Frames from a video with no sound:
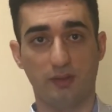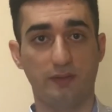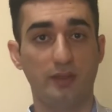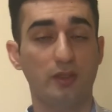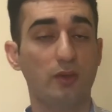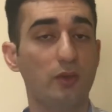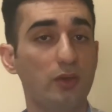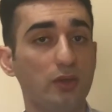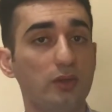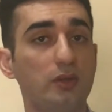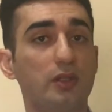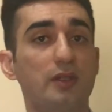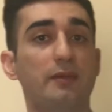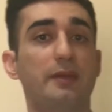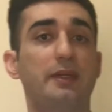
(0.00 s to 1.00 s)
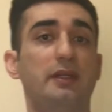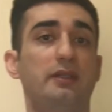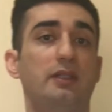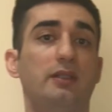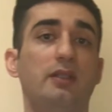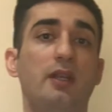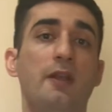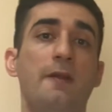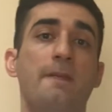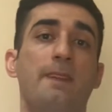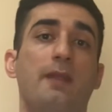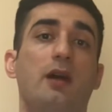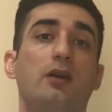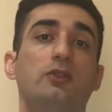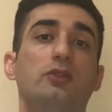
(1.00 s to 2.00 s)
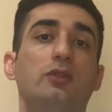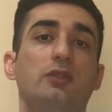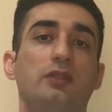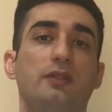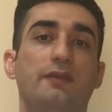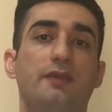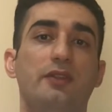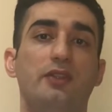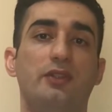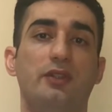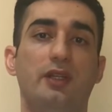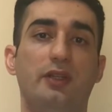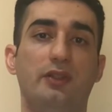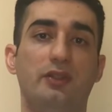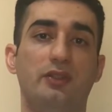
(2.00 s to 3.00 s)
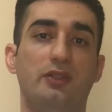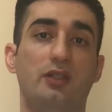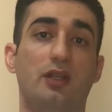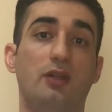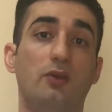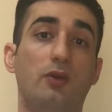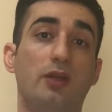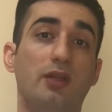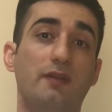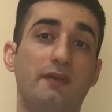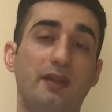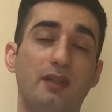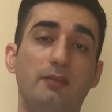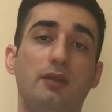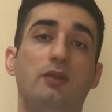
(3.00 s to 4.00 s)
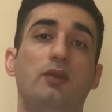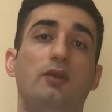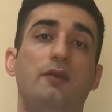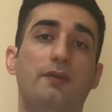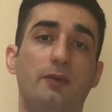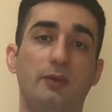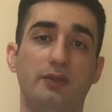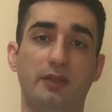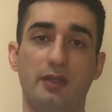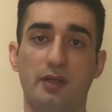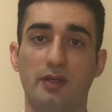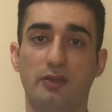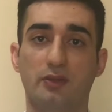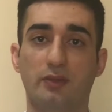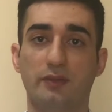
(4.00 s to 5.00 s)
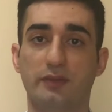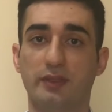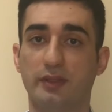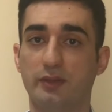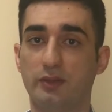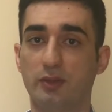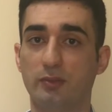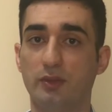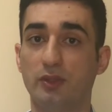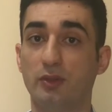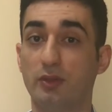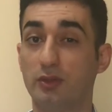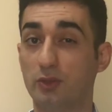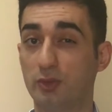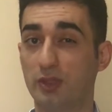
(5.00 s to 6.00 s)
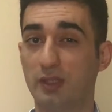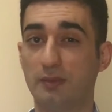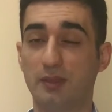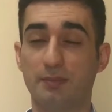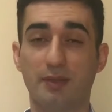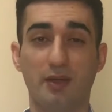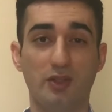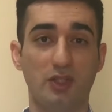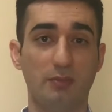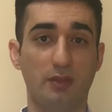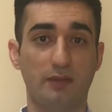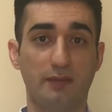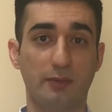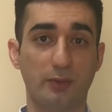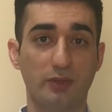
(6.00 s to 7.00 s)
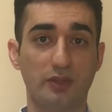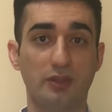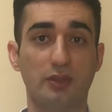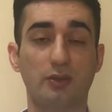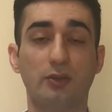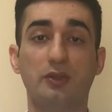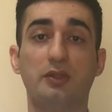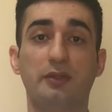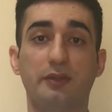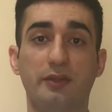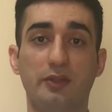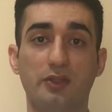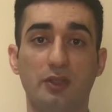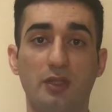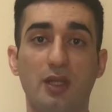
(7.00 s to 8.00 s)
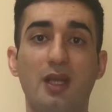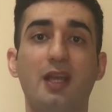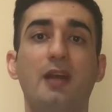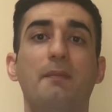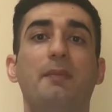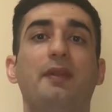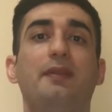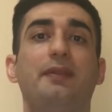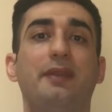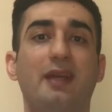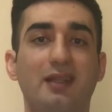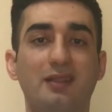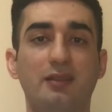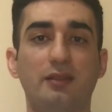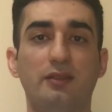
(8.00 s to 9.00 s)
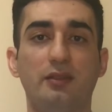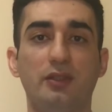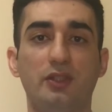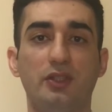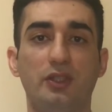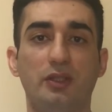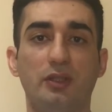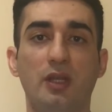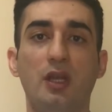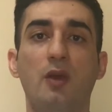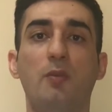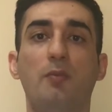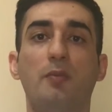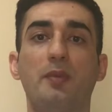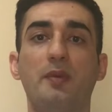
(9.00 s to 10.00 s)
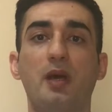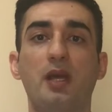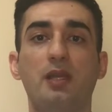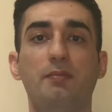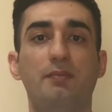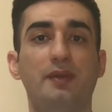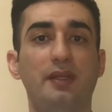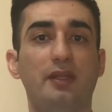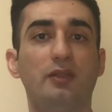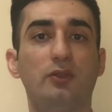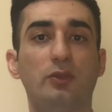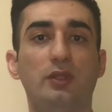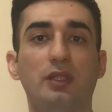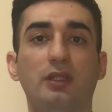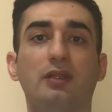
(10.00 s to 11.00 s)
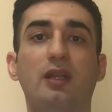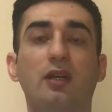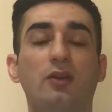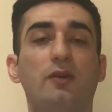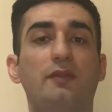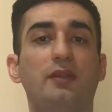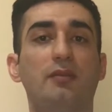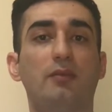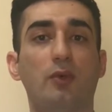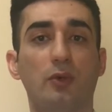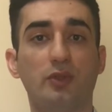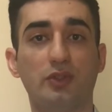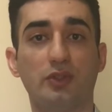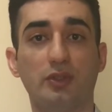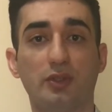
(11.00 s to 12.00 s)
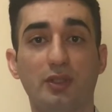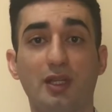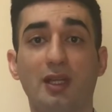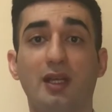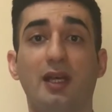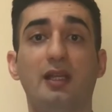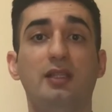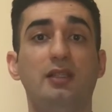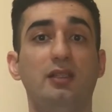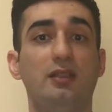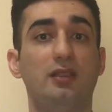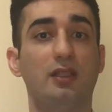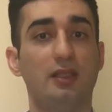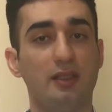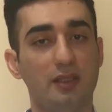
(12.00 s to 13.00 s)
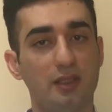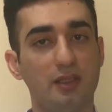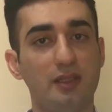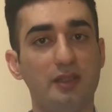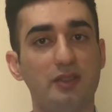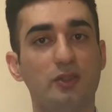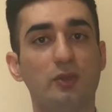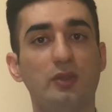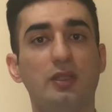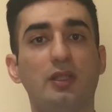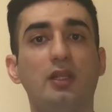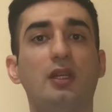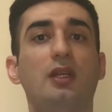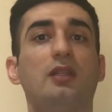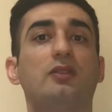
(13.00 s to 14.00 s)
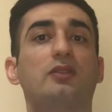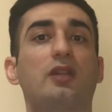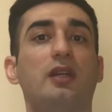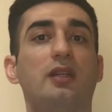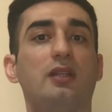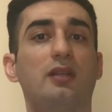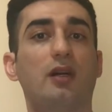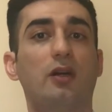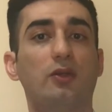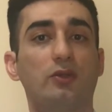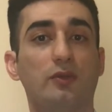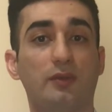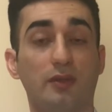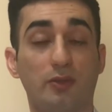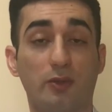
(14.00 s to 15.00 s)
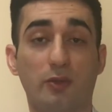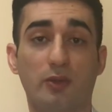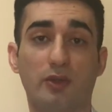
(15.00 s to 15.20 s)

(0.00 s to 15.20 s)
We all aware that household refrigerators, they are going well below 4 degrees of Celsius in order to keep the perishable foods in a good condition. But that condition might bring to the lack of the moisture, and it leads to the drying out of the cork.